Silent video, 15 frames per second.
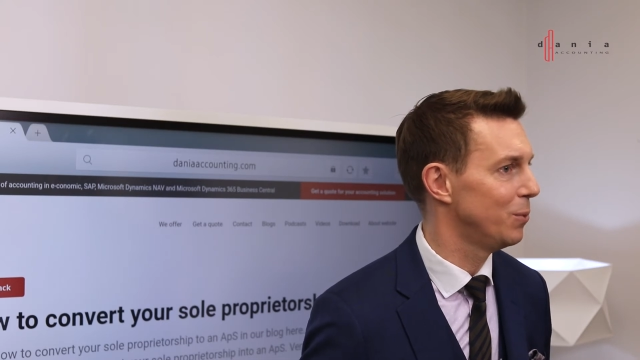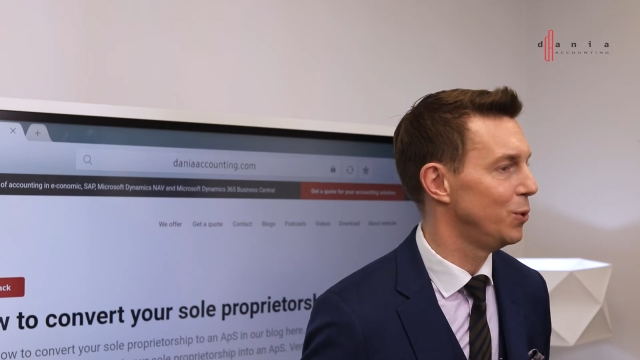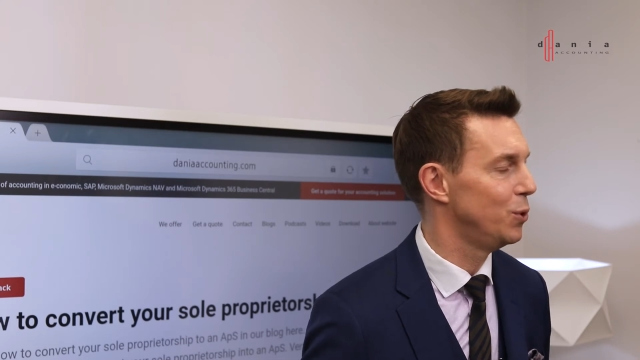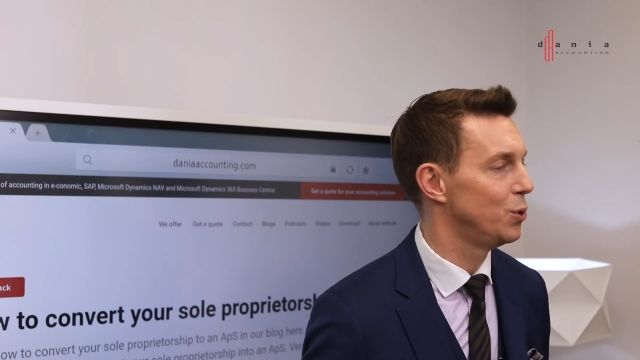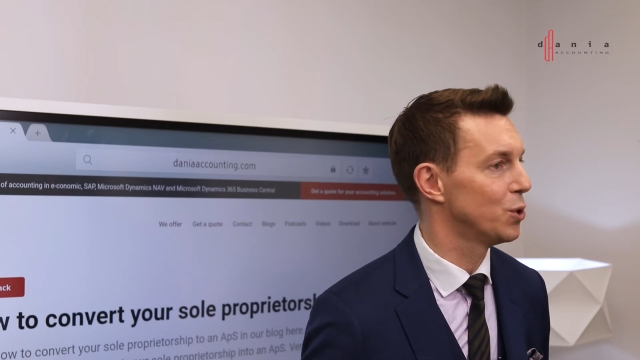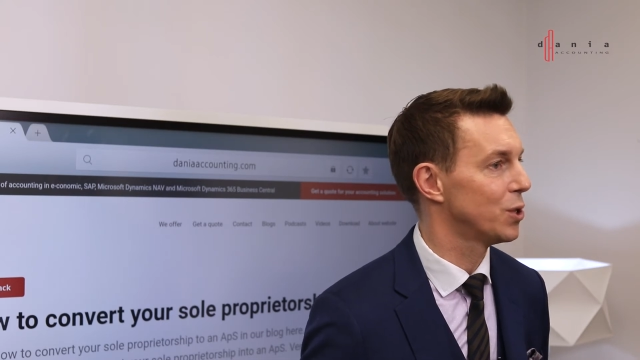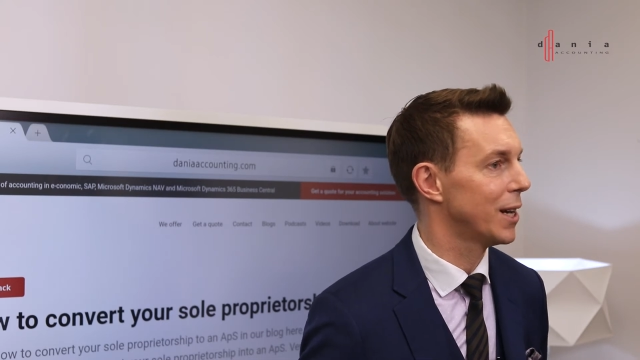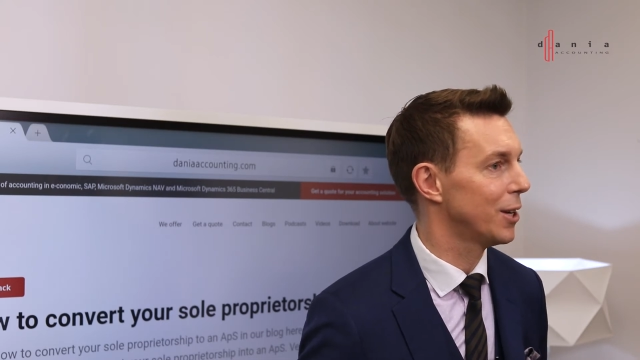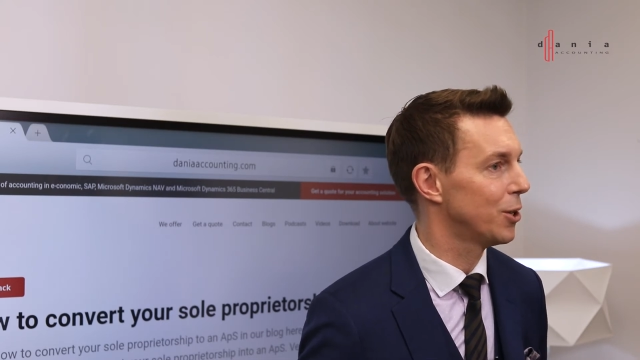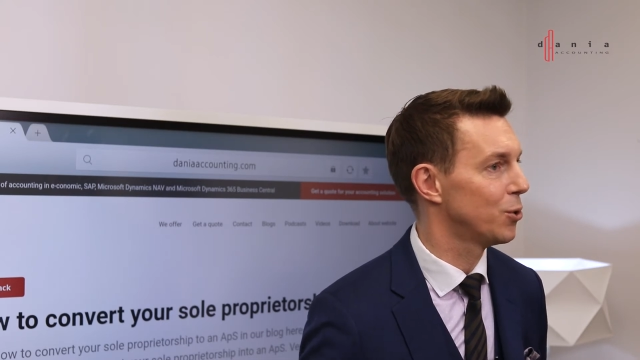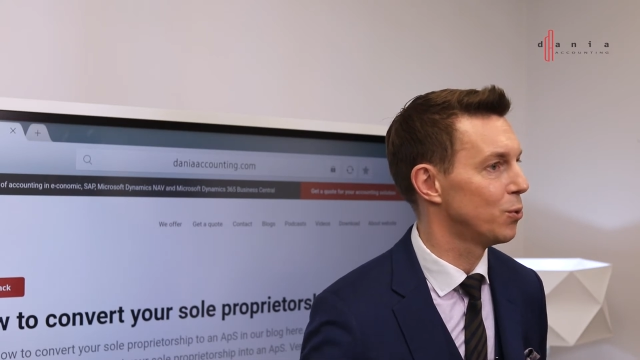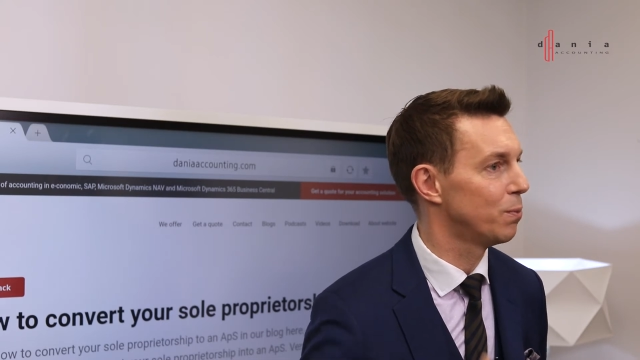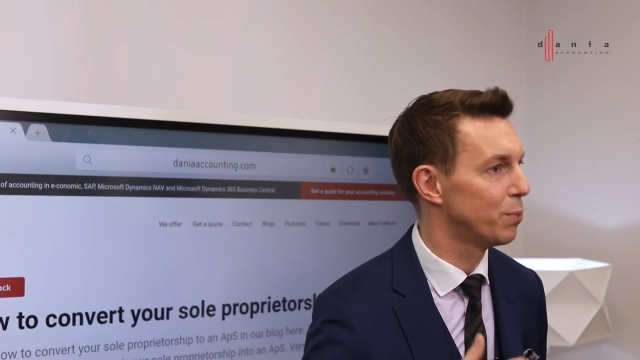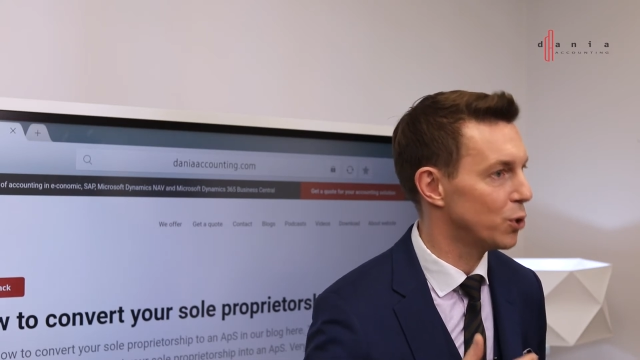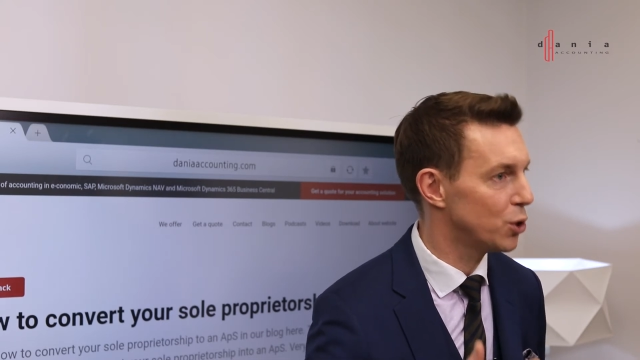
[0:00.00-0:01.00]
you just get
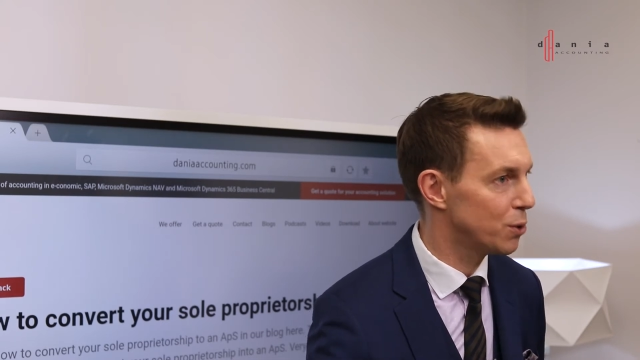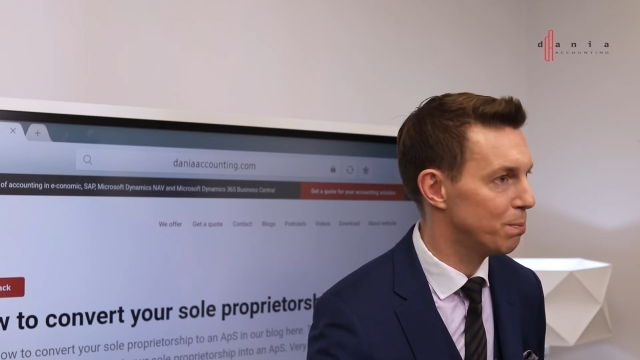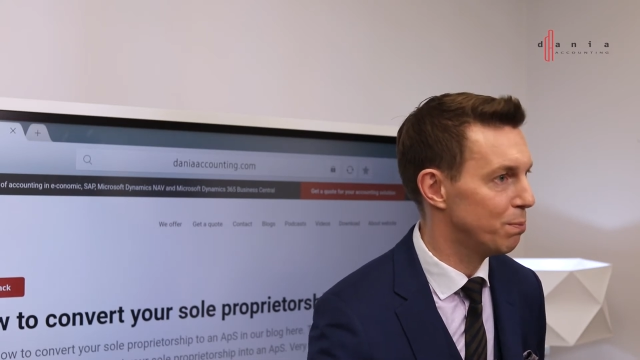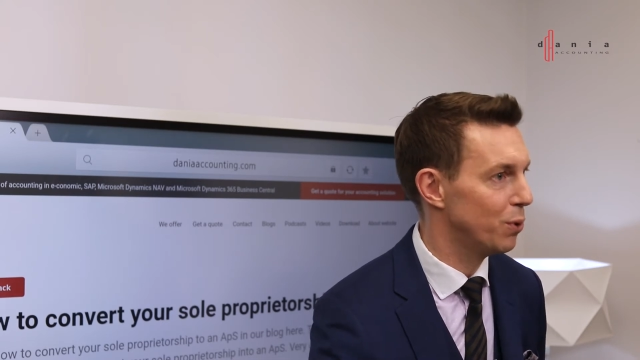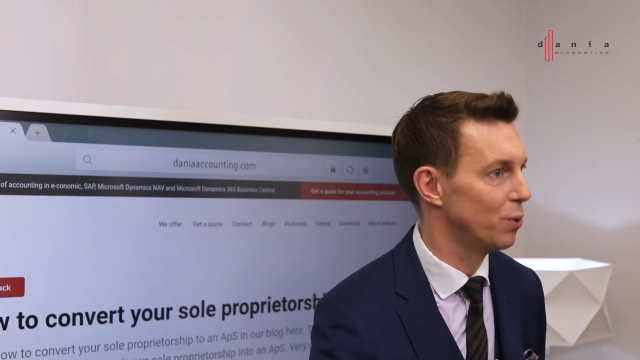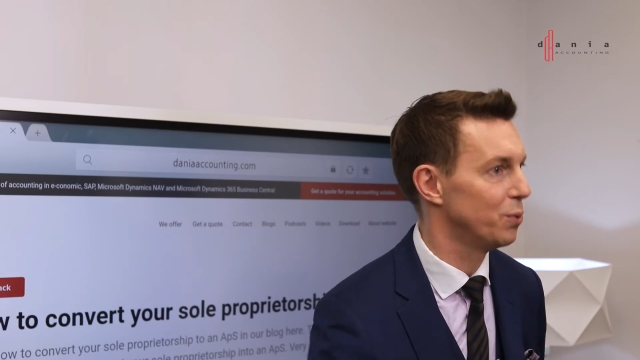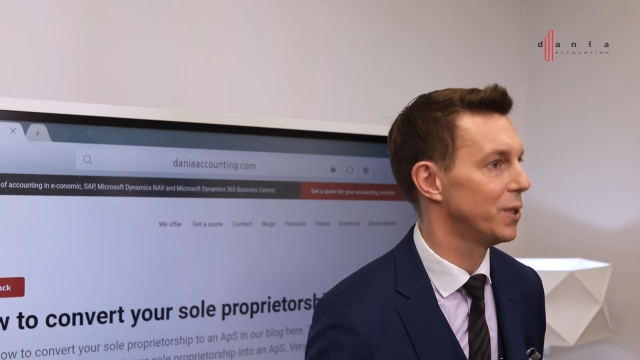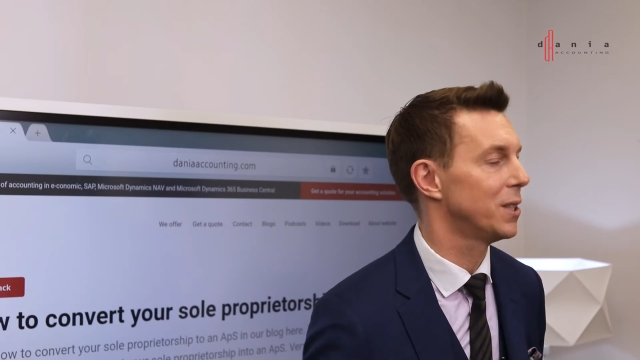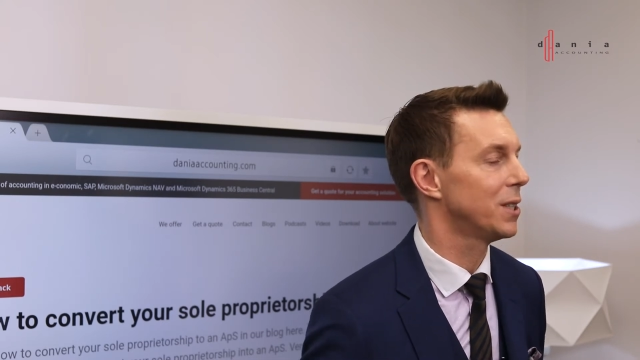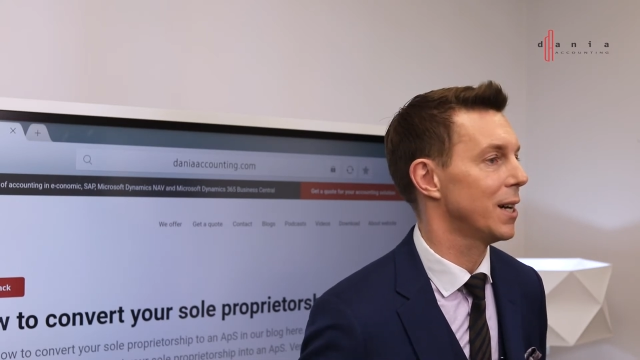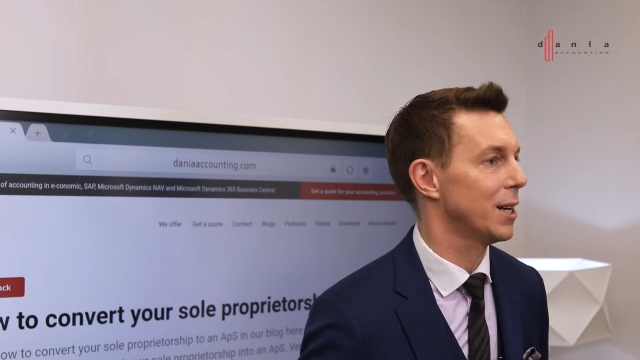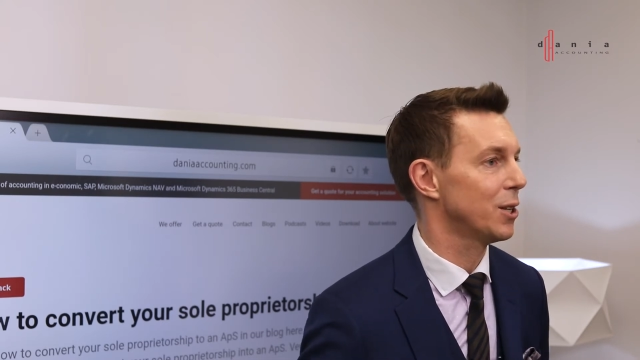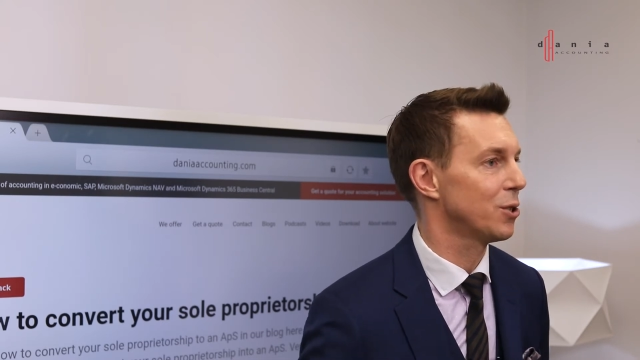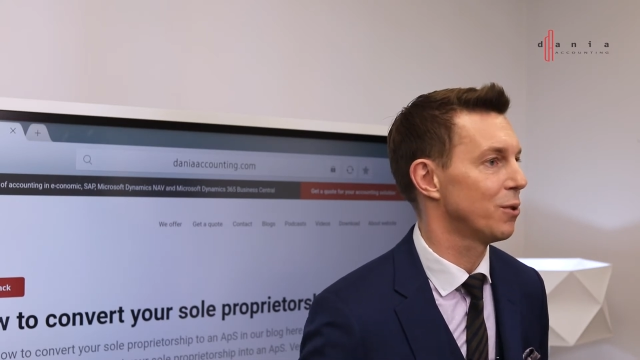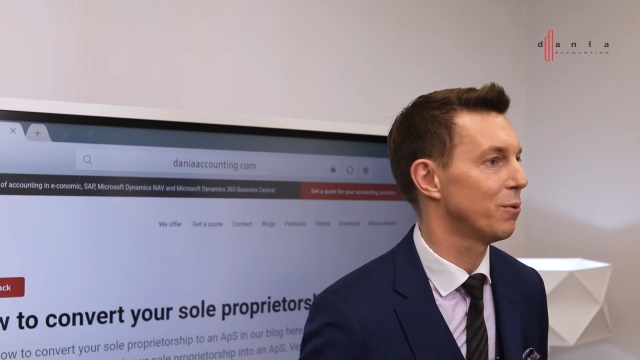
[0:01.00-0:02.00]
to postpone the
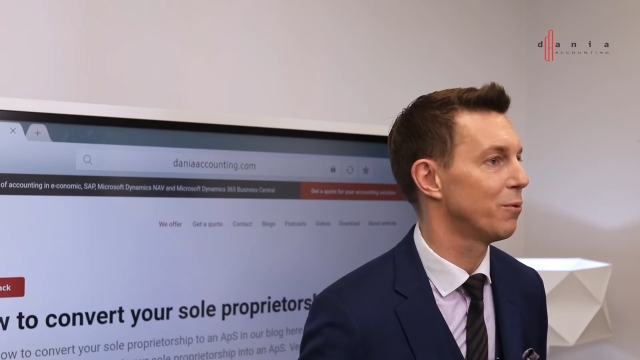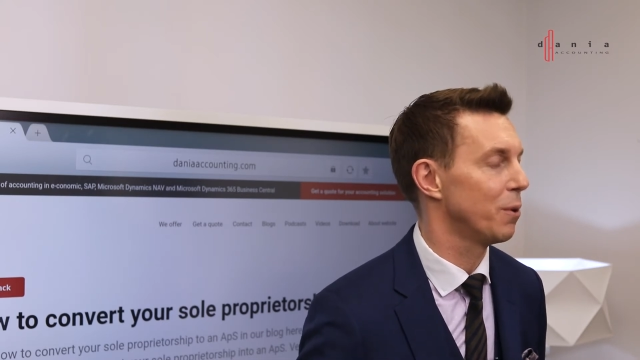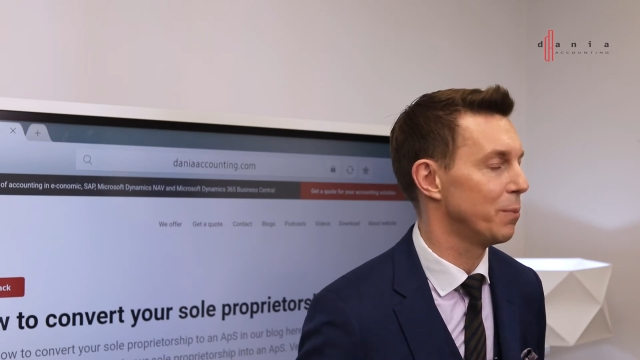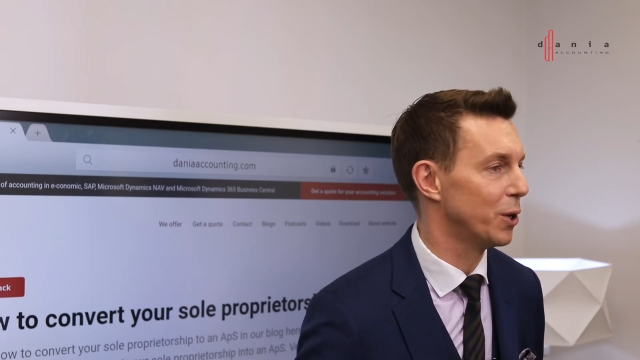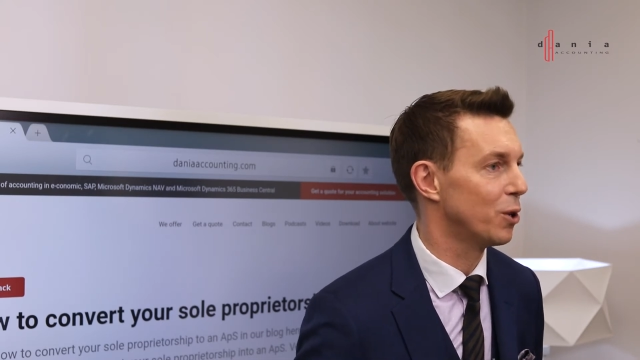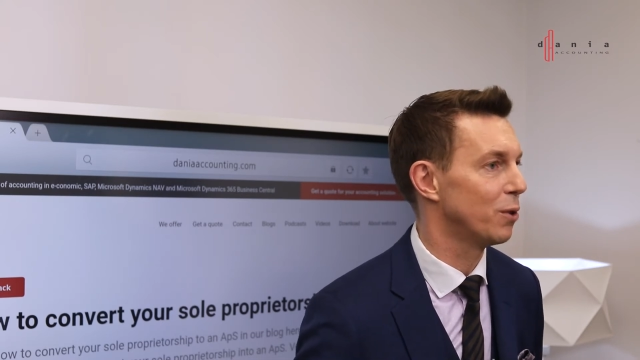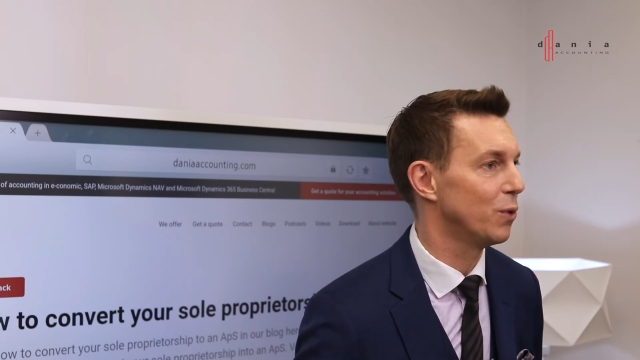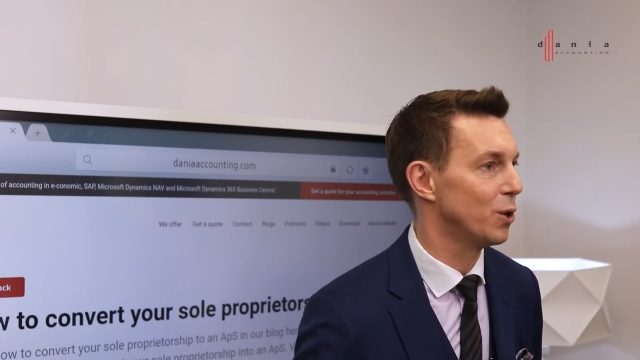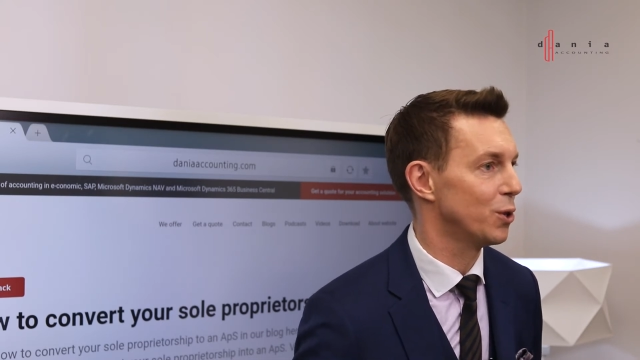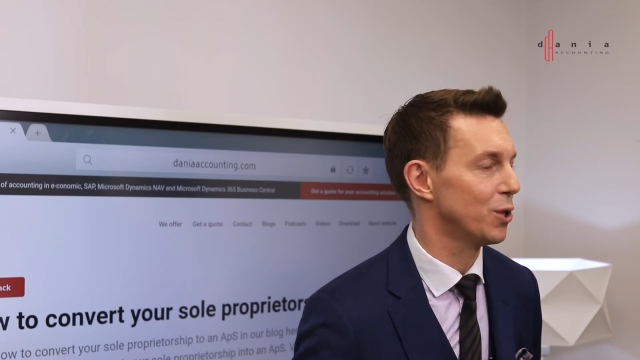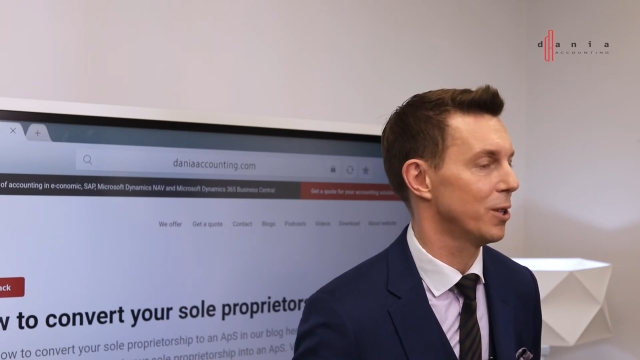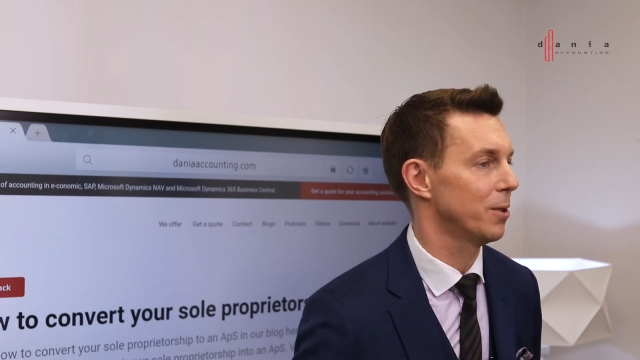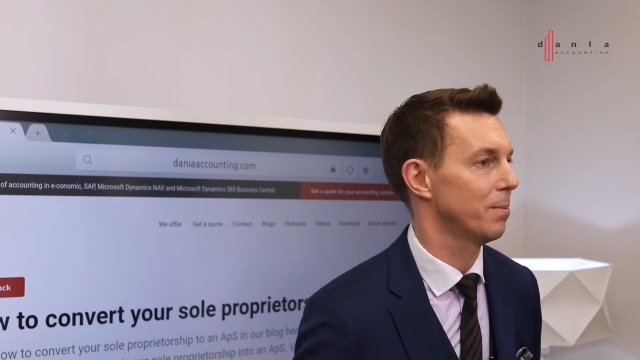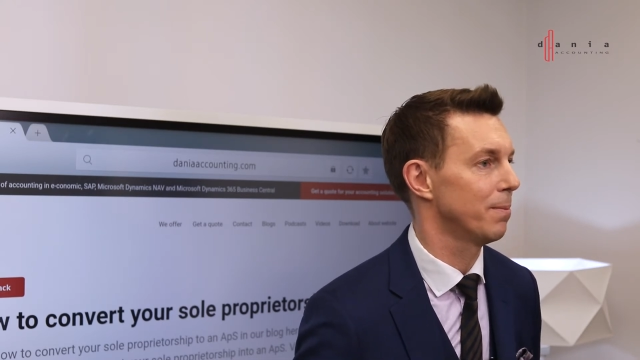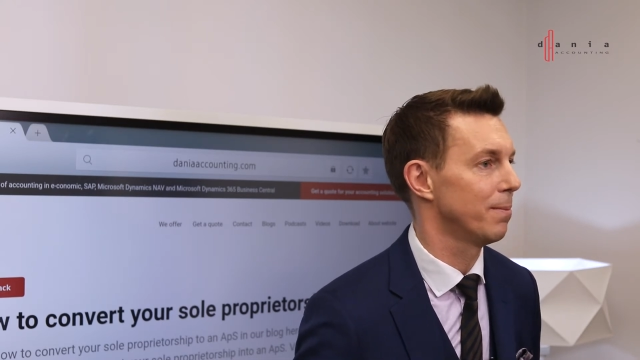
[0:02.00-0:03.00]
tax from the
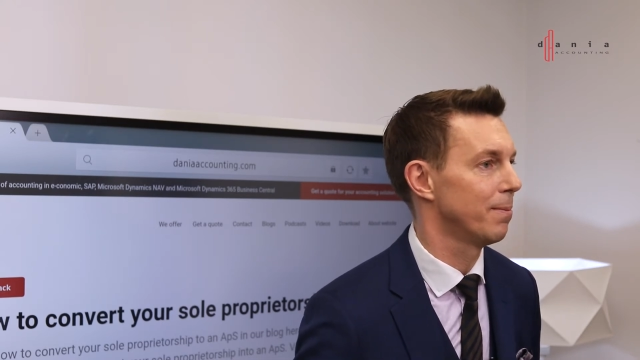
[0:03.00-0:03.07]
conversion.